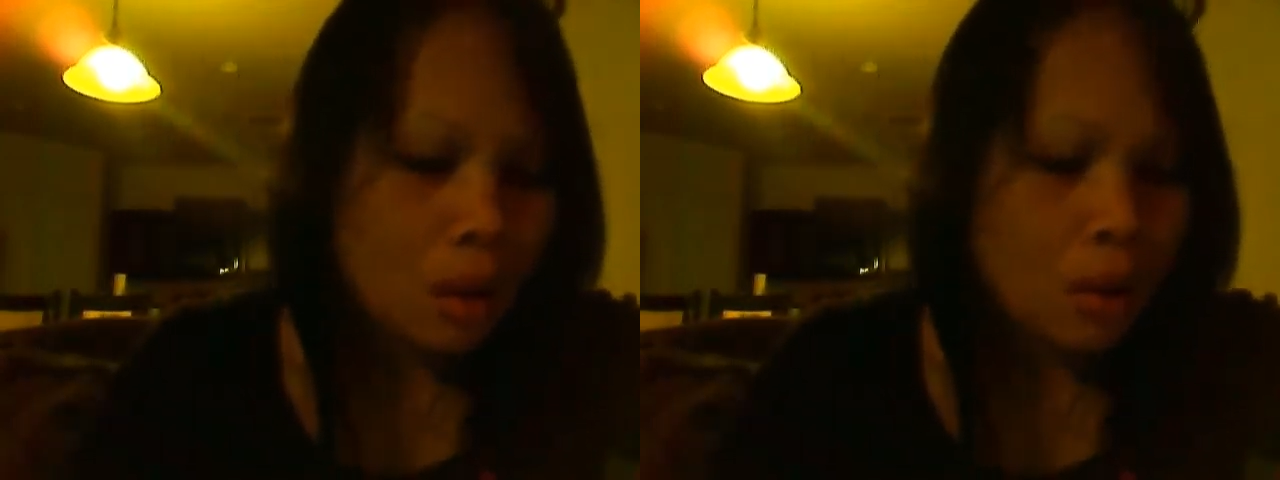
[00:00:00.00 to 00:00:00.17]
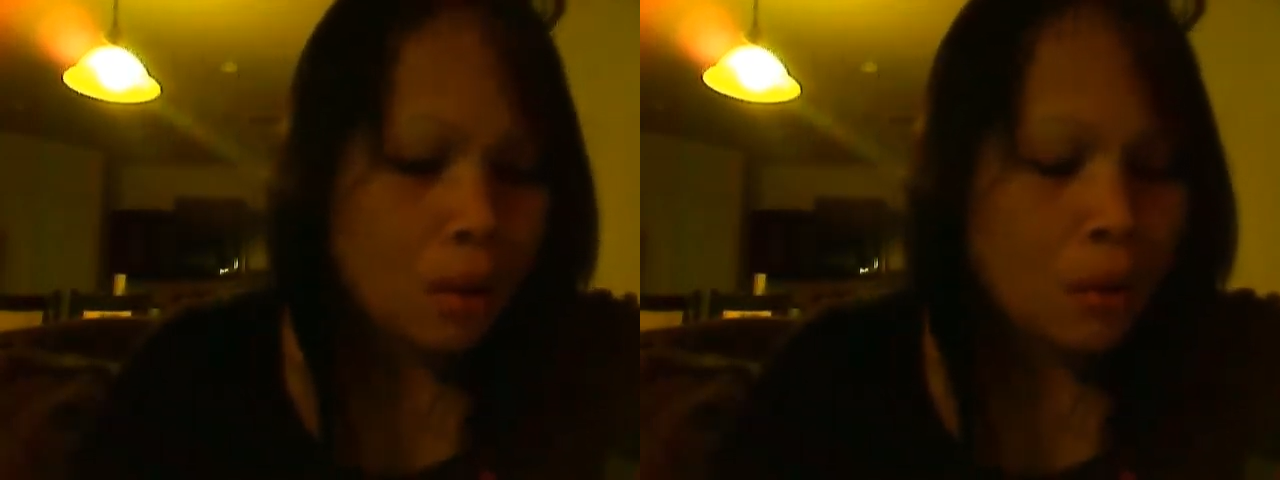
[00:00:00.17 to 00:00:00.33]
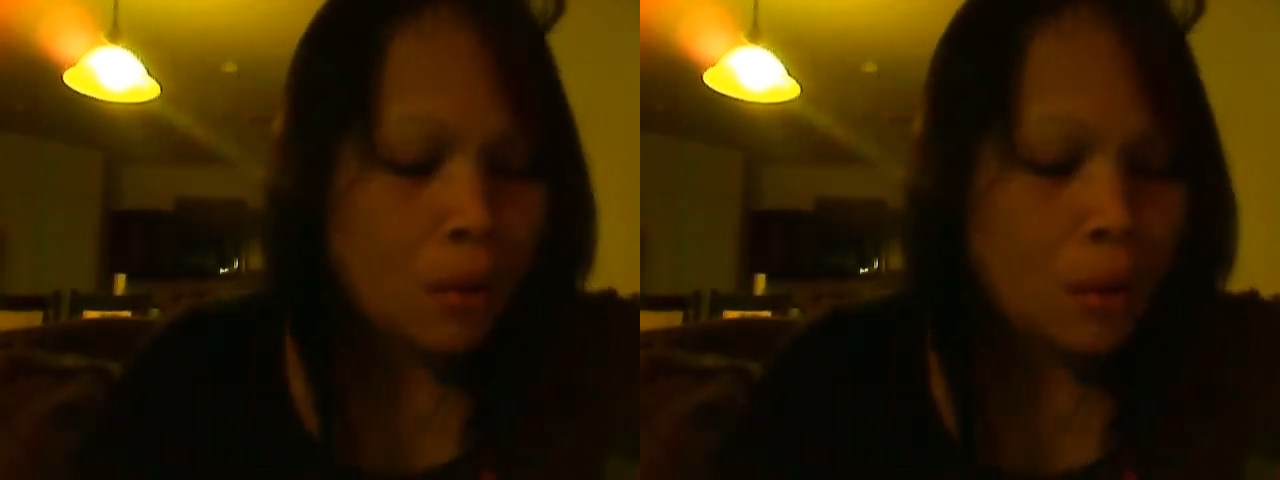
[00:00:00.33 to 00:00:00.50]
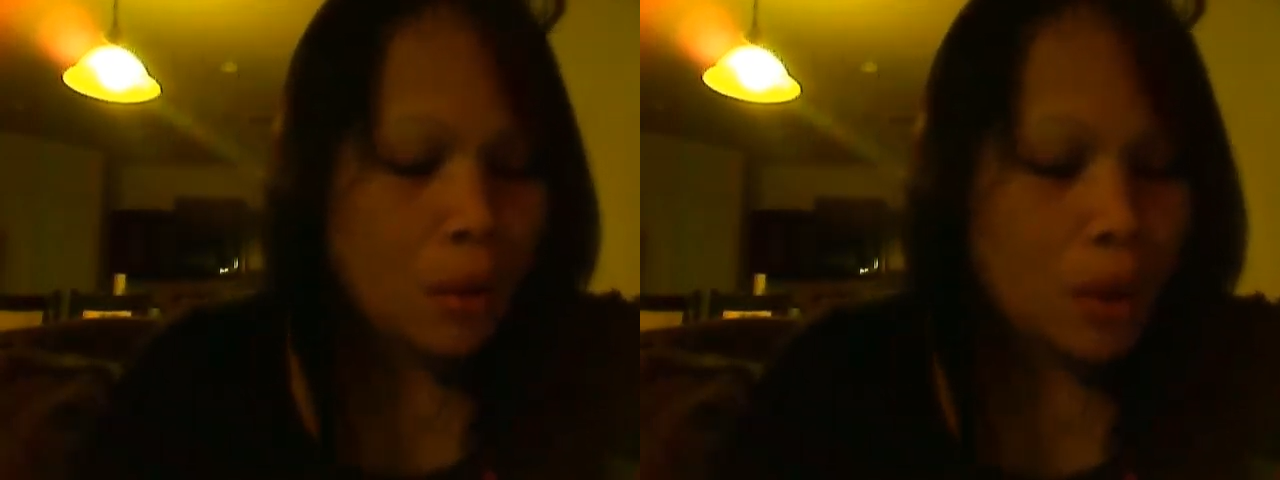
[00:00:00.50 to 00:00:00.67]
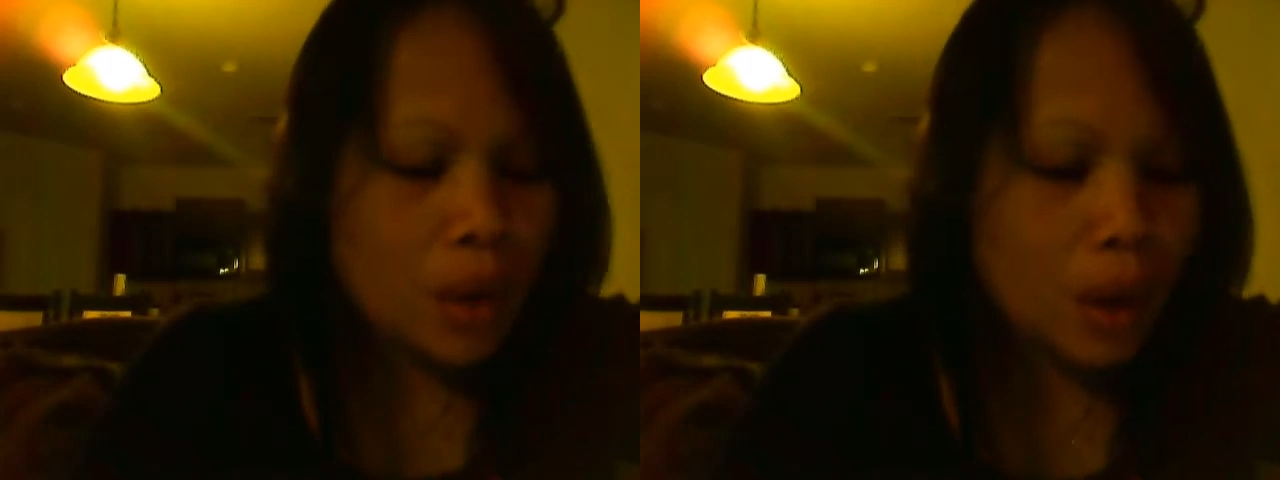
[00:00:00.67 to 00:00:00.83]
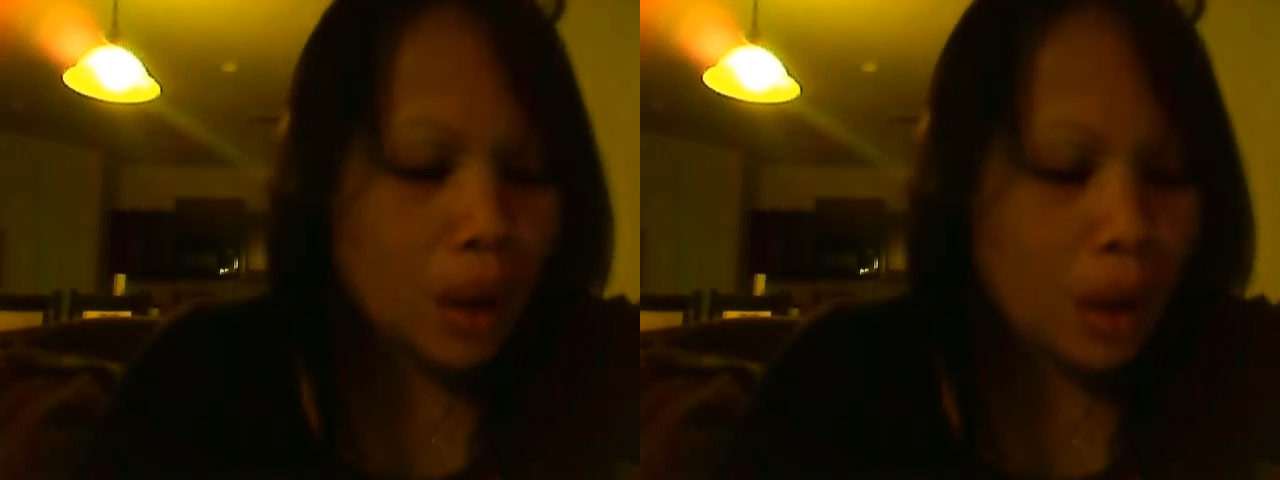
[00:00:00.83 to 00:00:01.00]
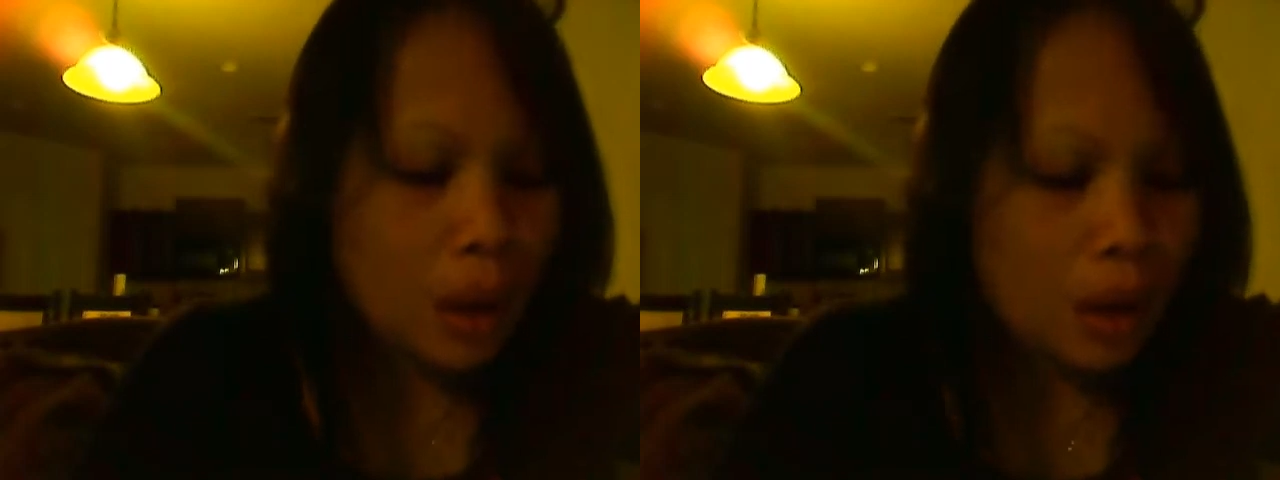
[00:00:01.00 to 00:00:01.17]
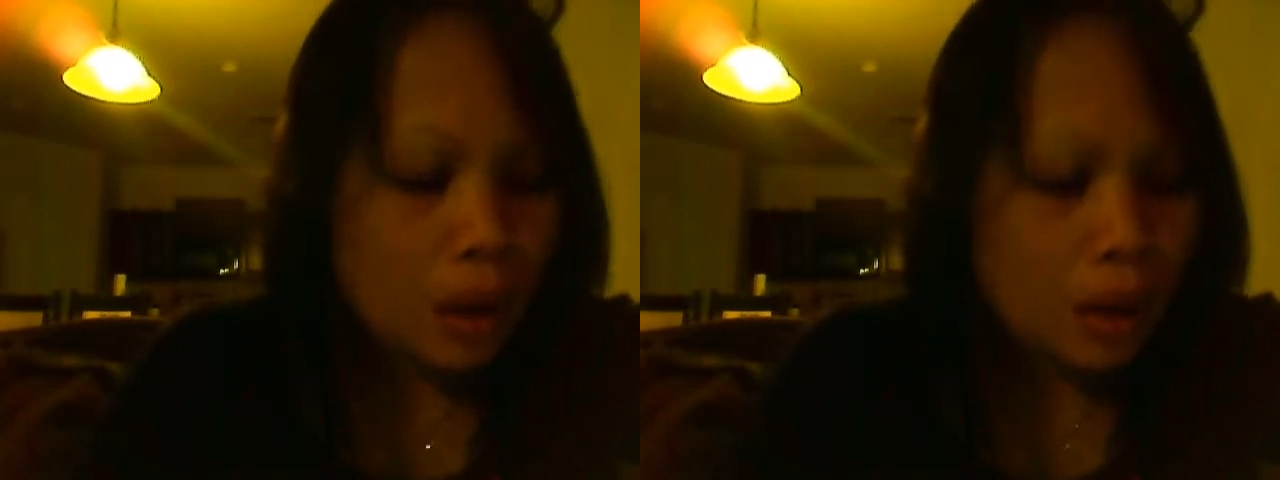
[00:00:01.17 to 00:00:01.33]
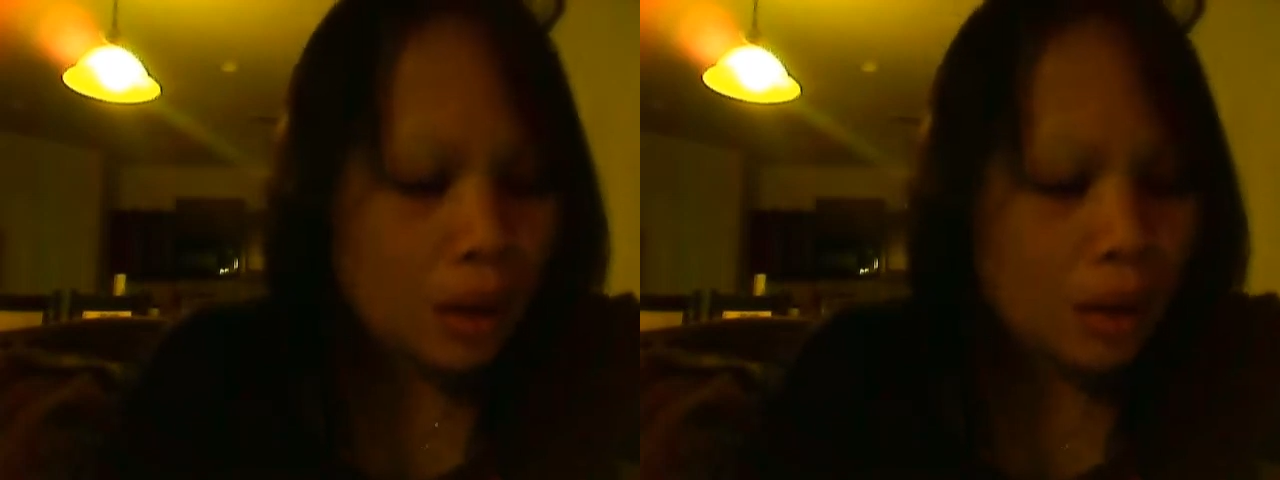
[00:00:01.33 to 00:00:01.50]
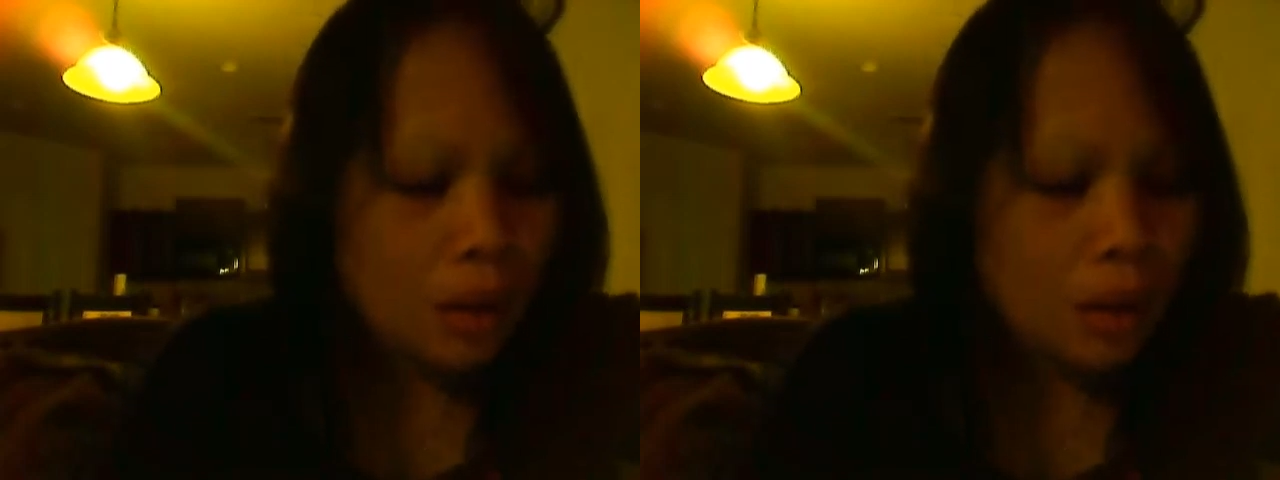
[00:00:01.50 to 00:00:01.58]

afford a